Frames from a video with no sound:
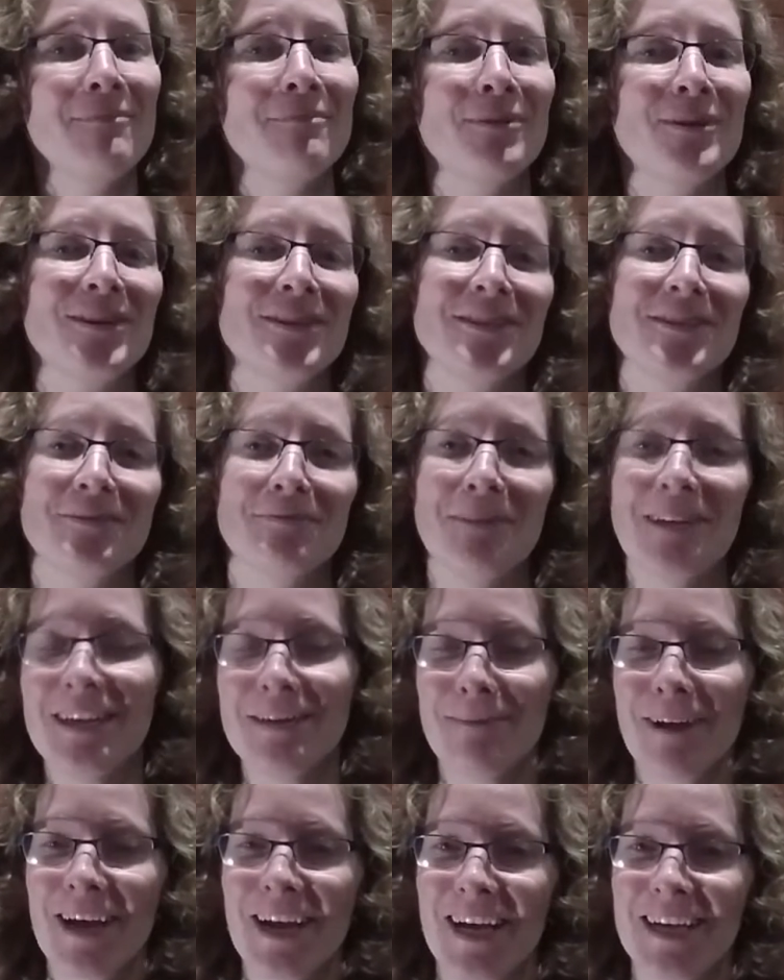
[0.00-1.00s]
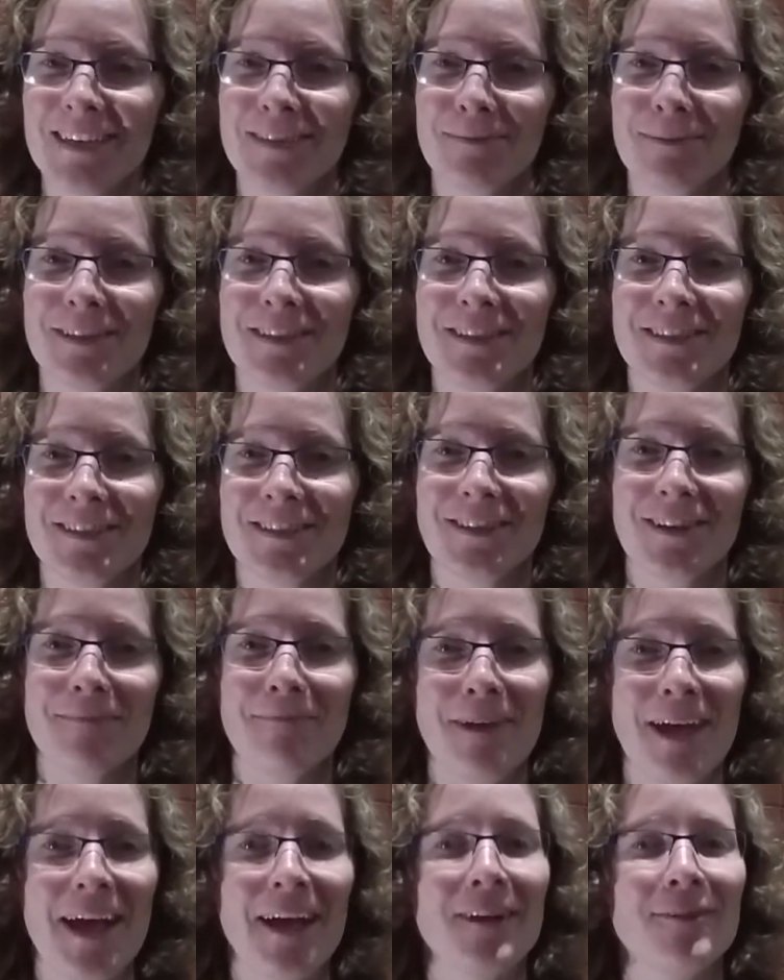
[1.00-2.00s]
because me and my husband just got
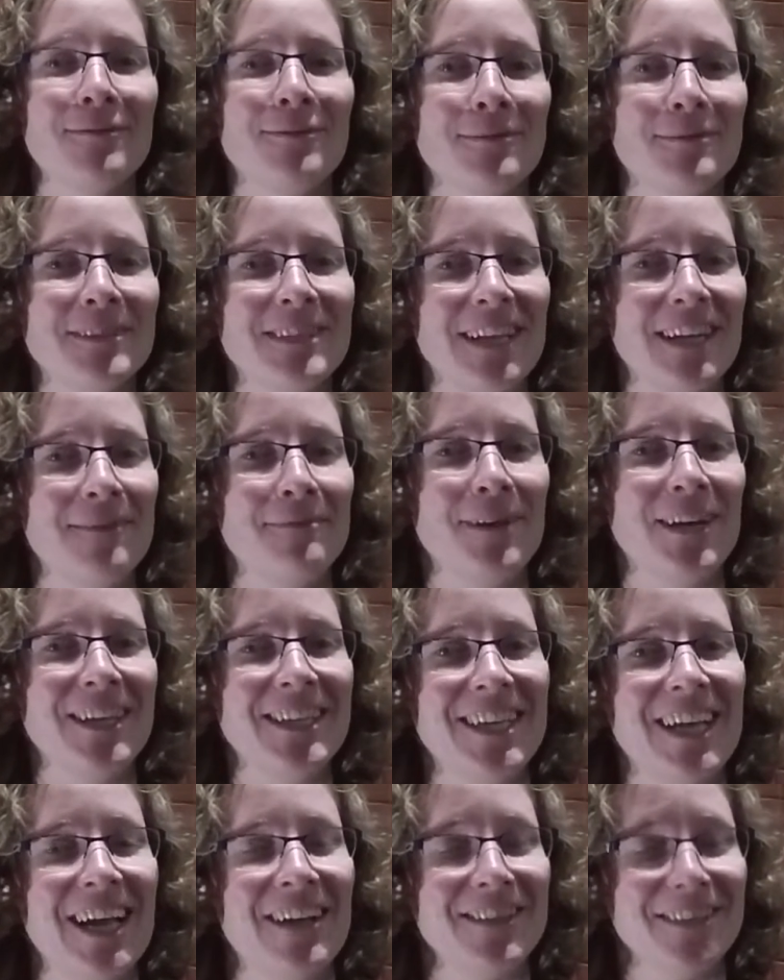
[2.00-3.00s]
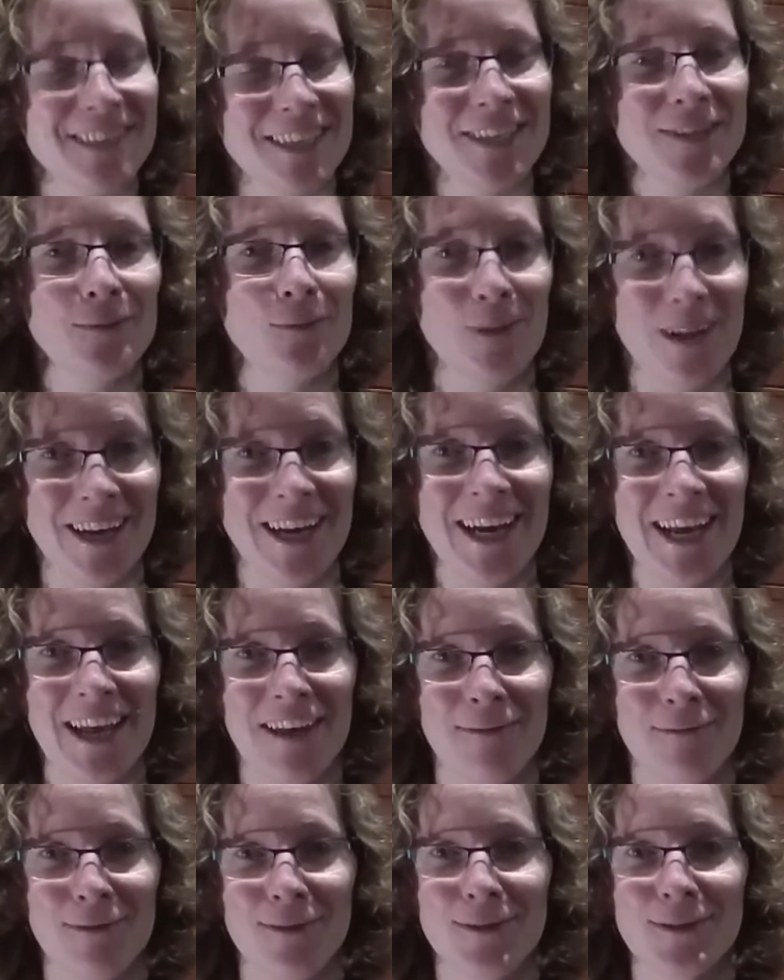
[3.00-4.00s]
back from celebrating our 6th wedding
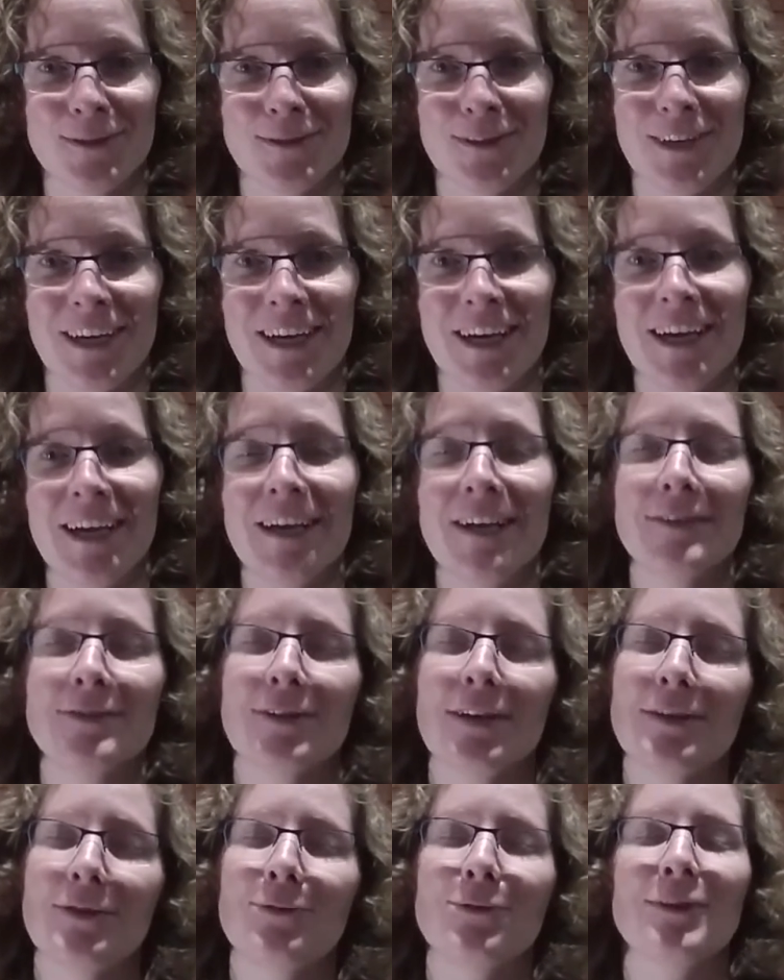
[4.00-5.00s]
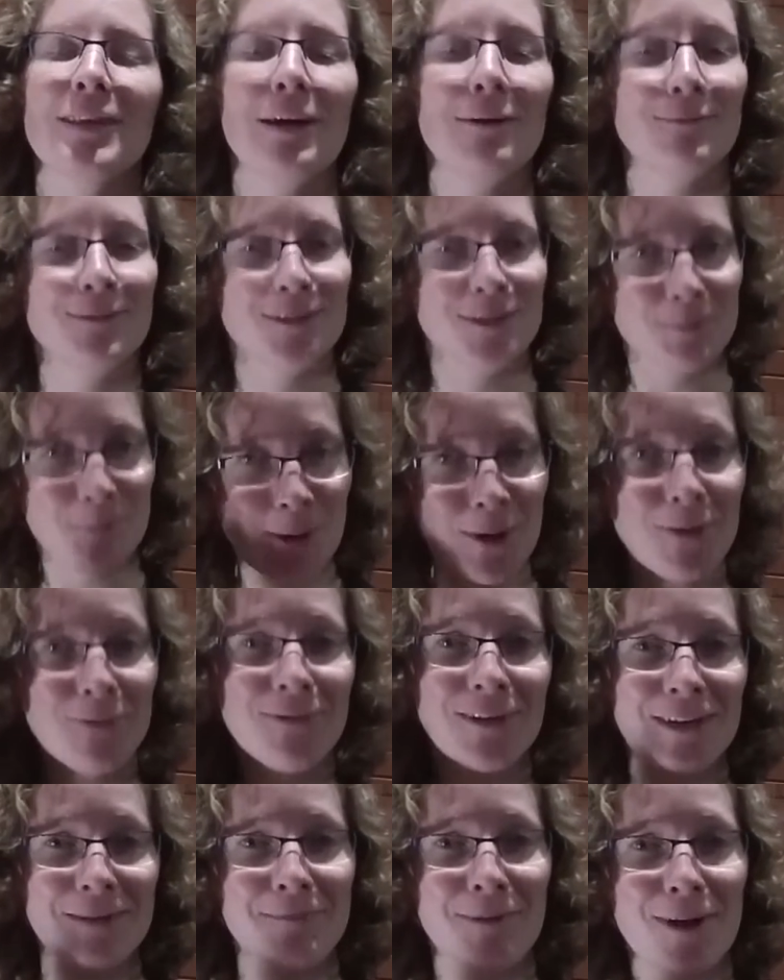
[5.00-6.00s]
anniversary, so I thought that was the
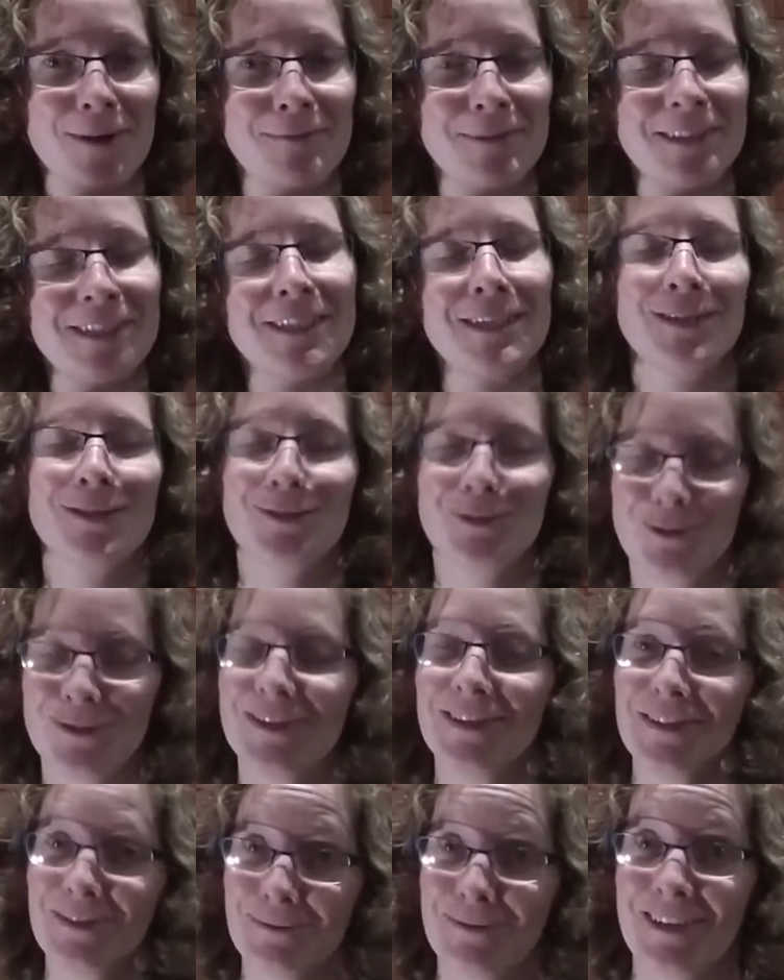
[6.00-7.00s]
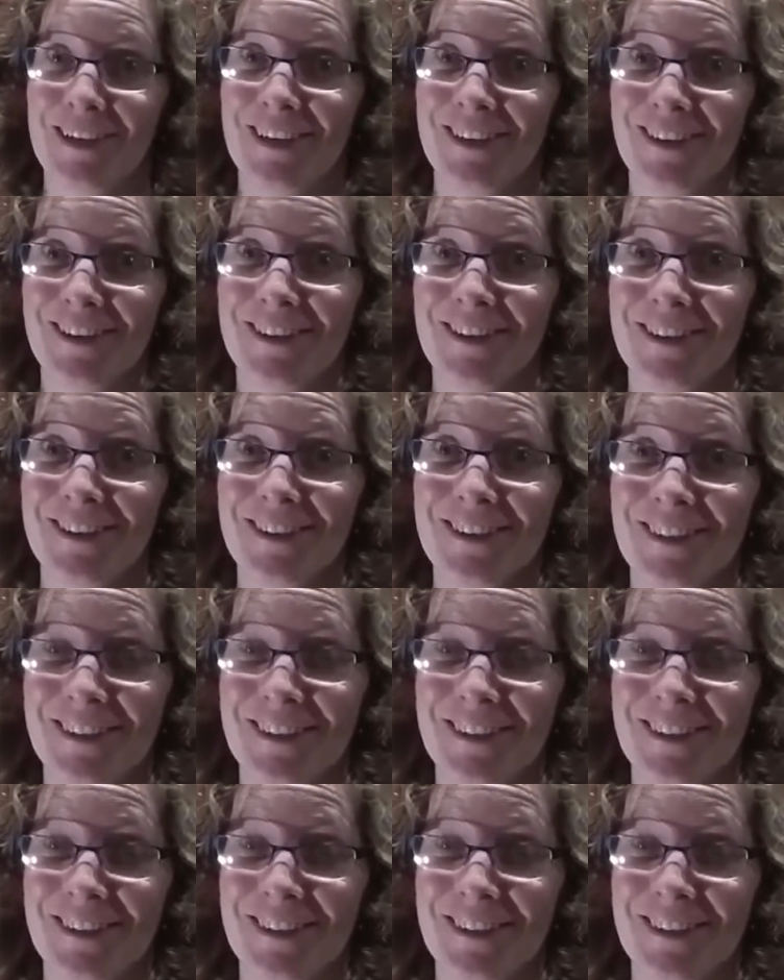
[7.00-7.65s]
perfect moment to shoot this video.